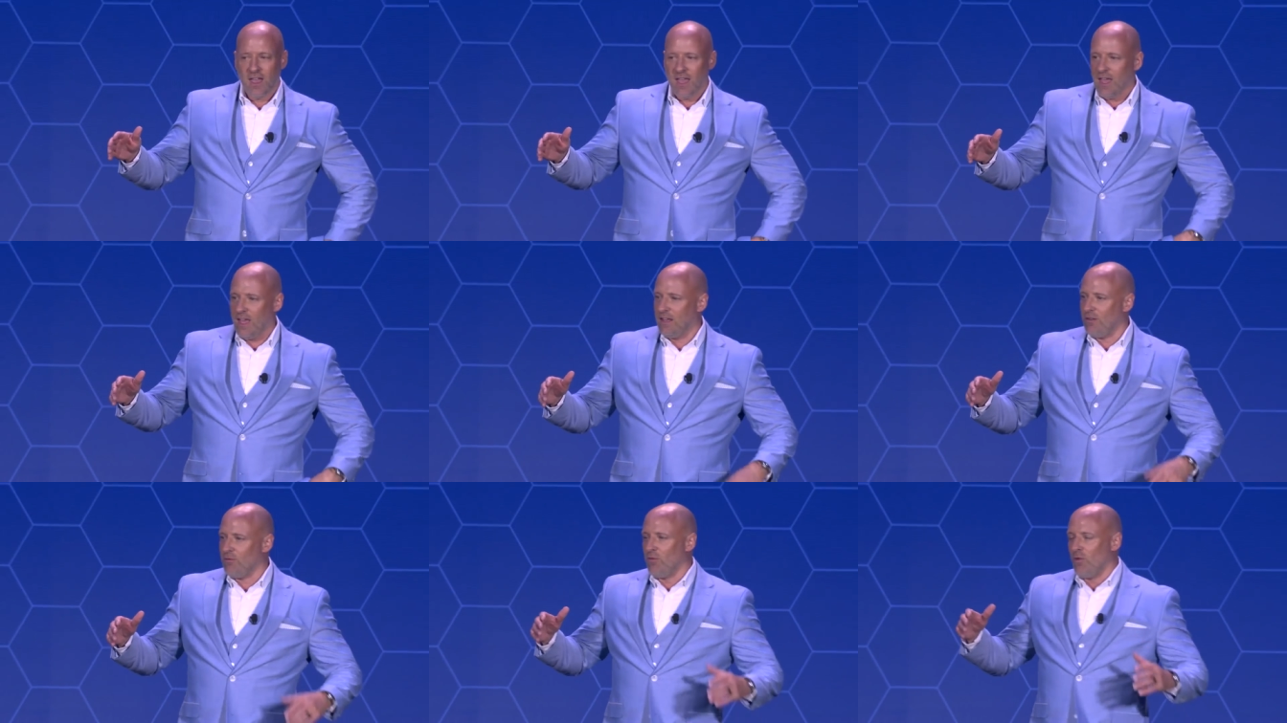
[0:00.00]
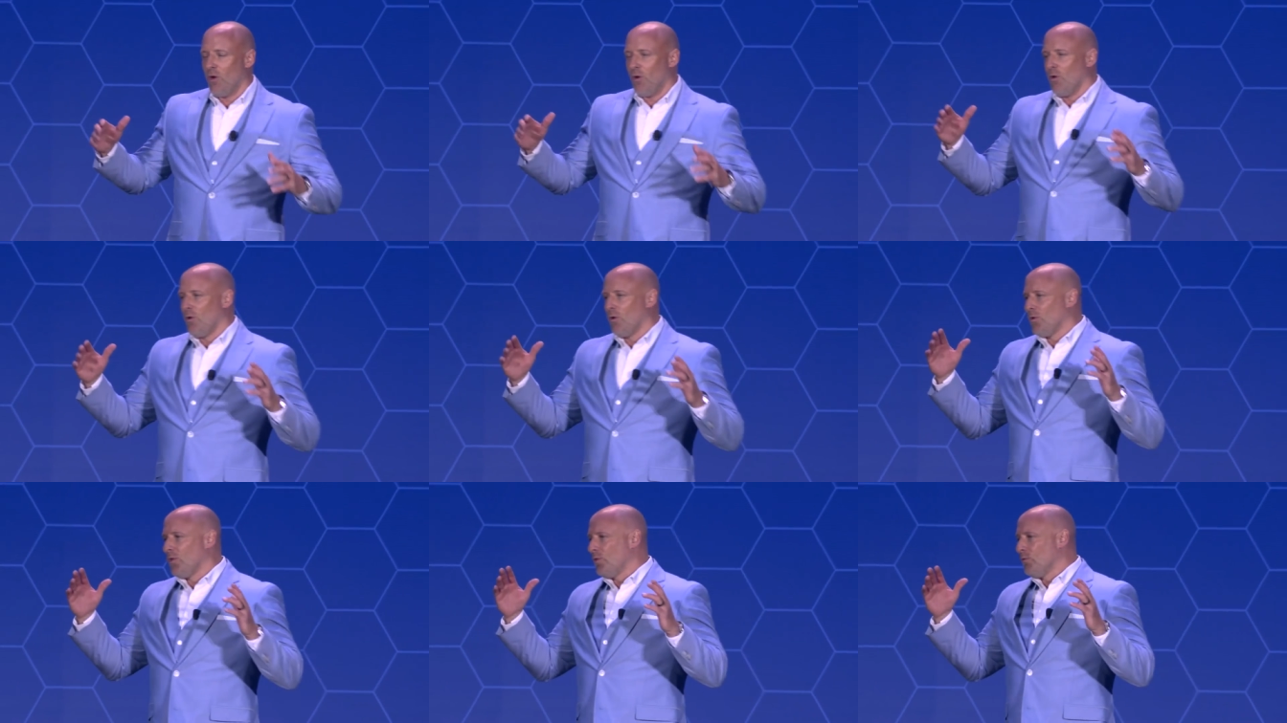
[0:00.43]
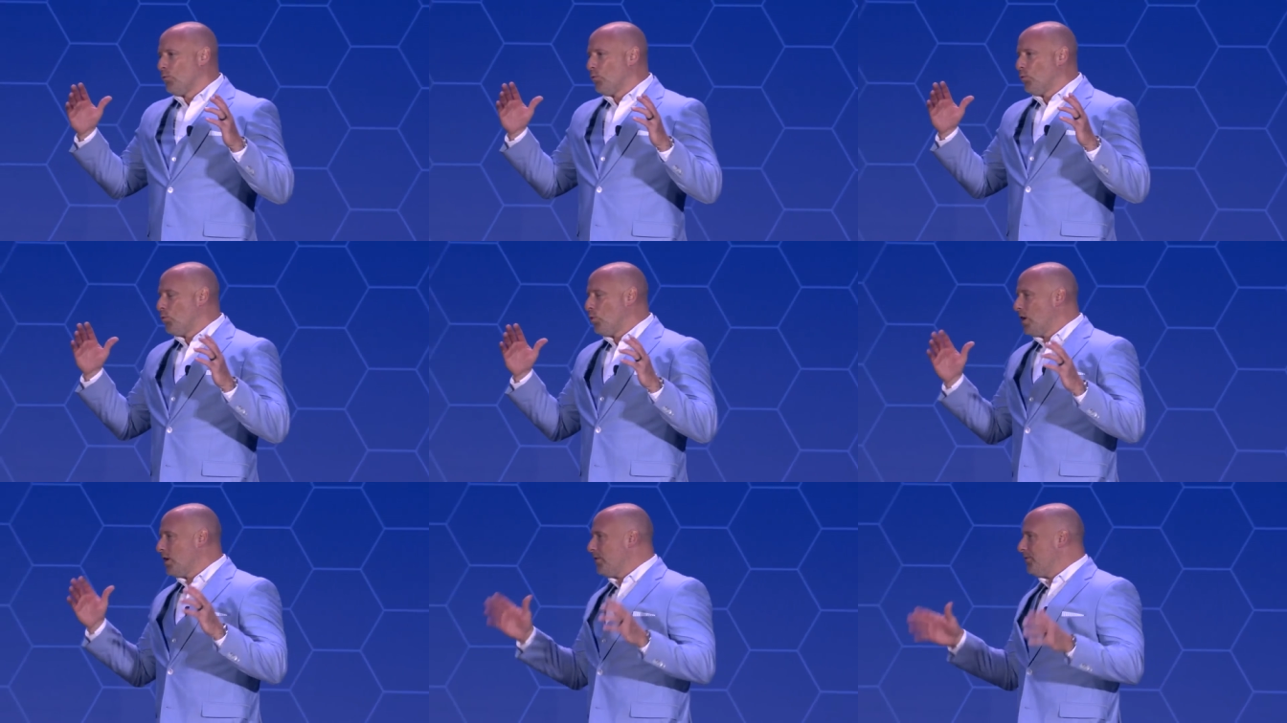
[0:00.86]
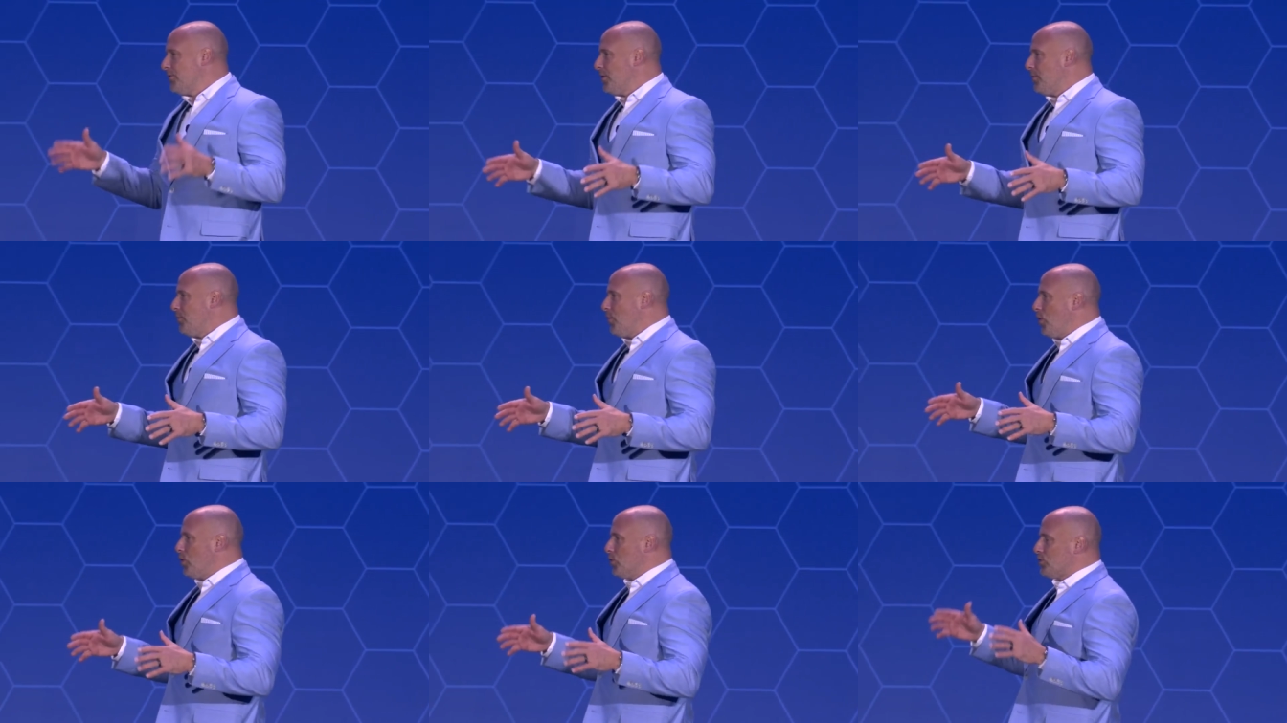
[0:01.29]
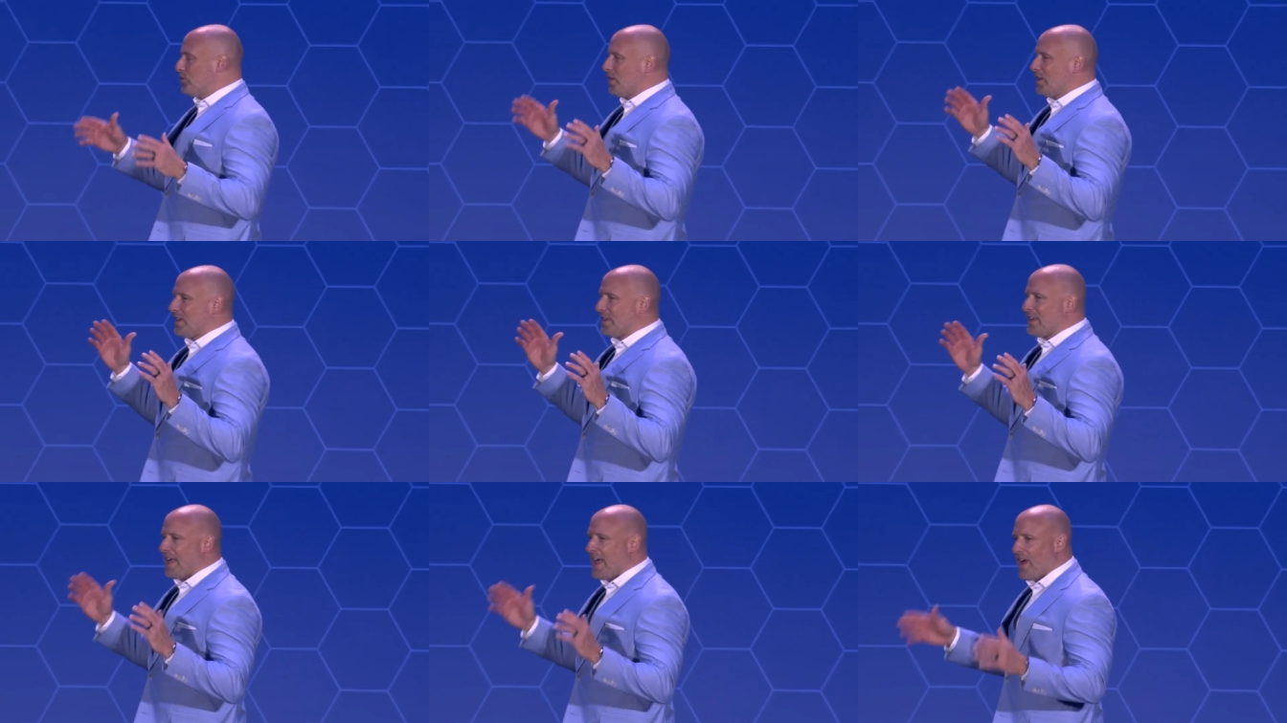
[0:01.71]
and one of the most
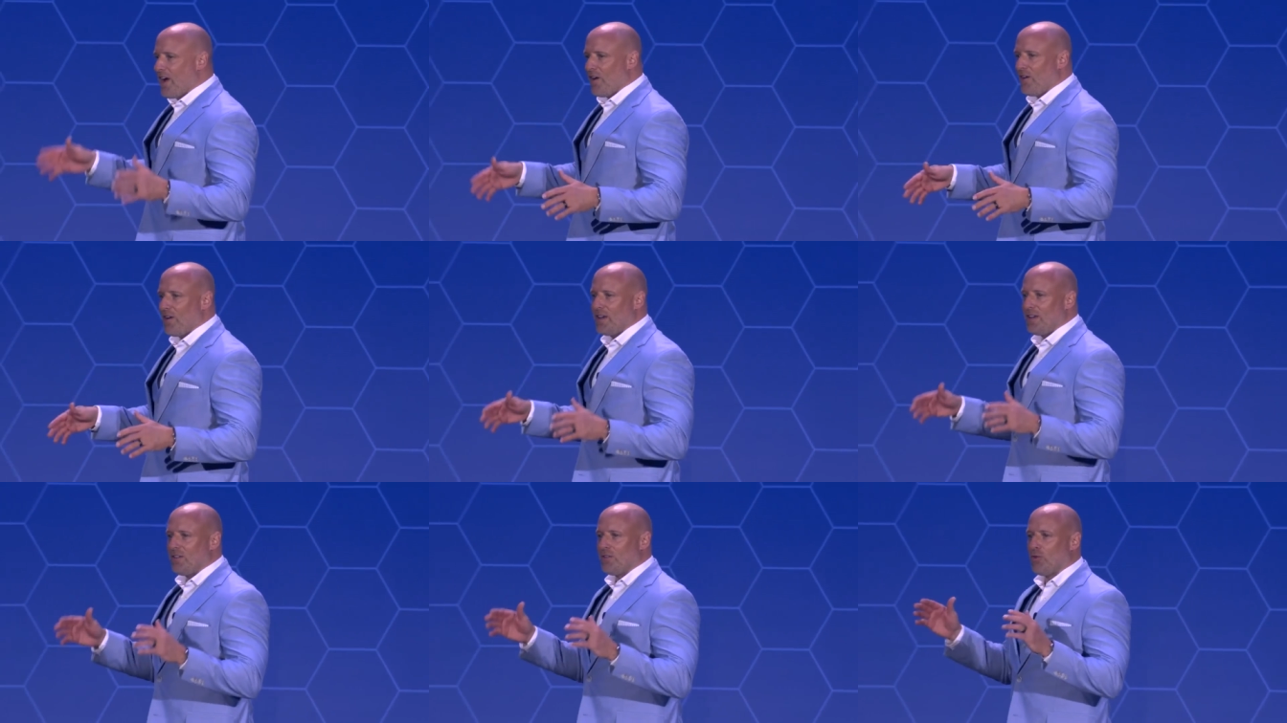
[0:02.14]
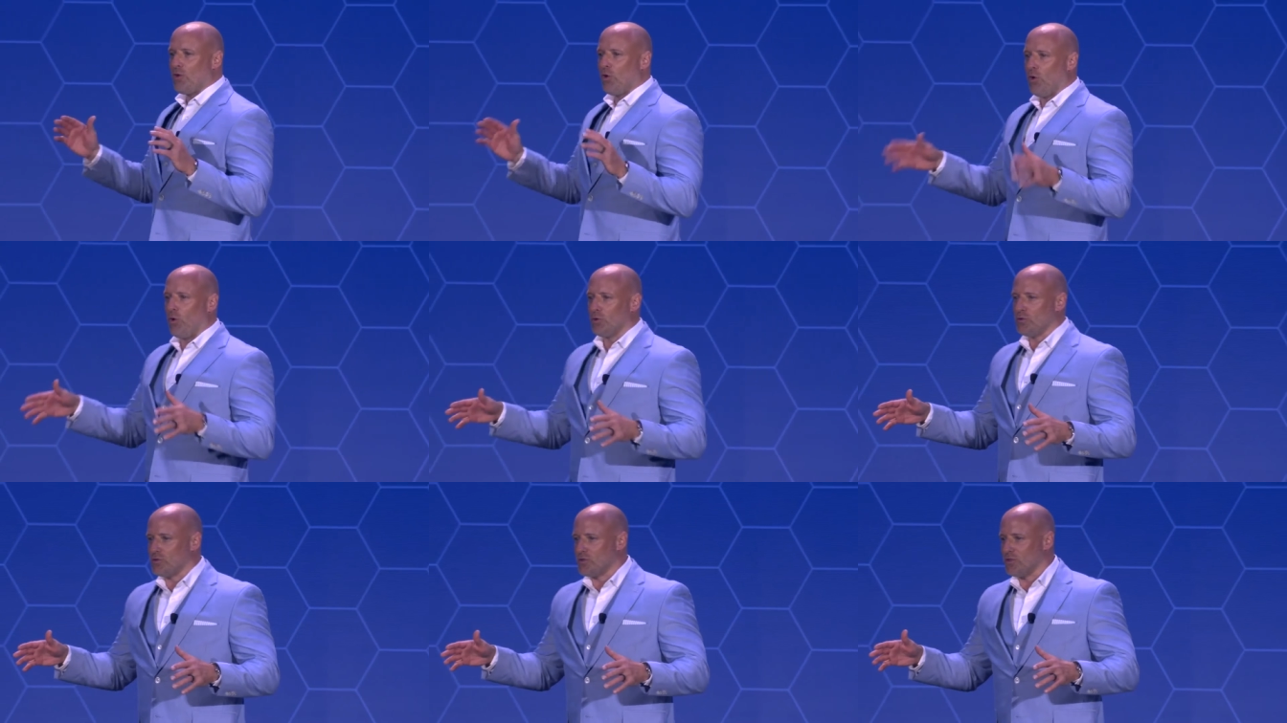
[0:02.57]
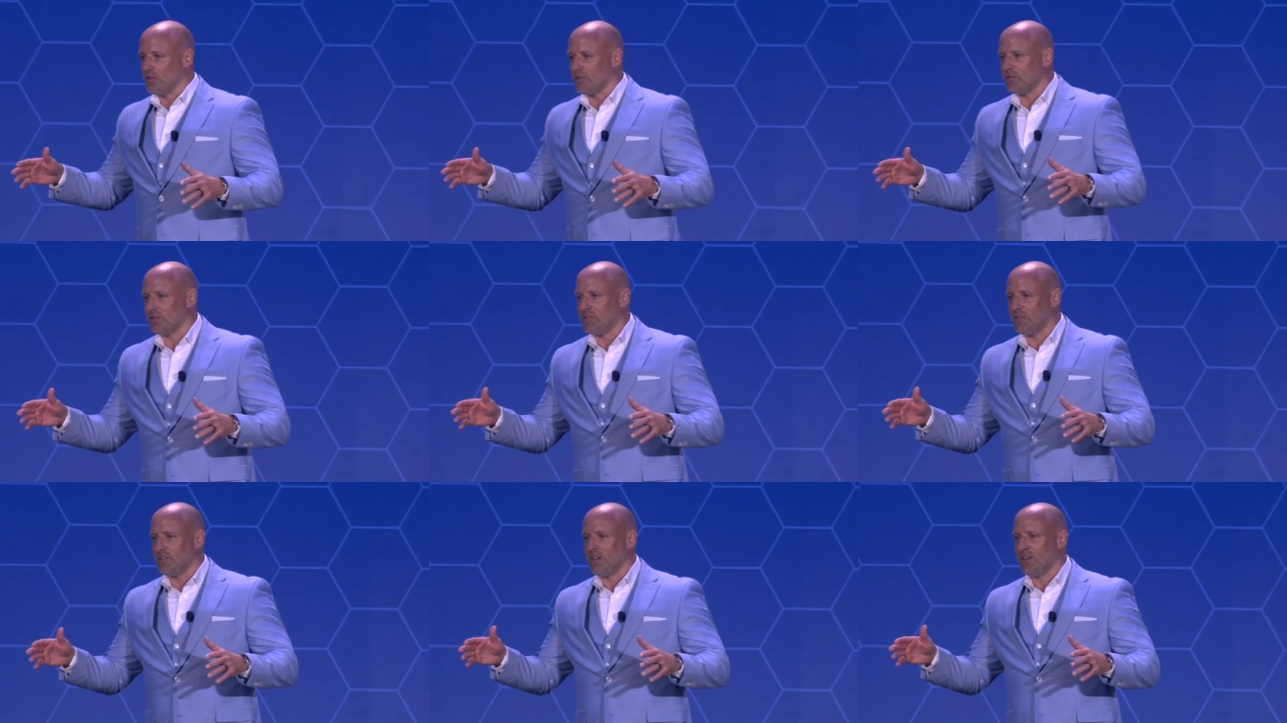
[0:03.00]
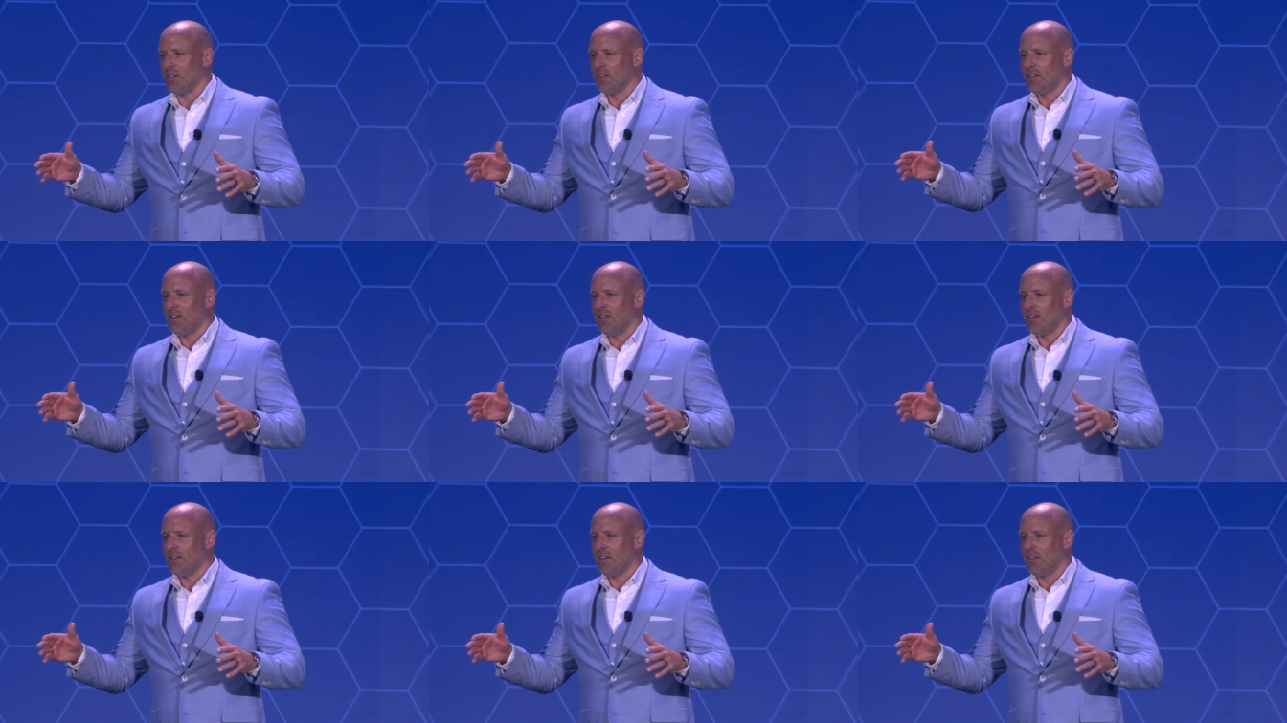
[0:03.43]
caring cultures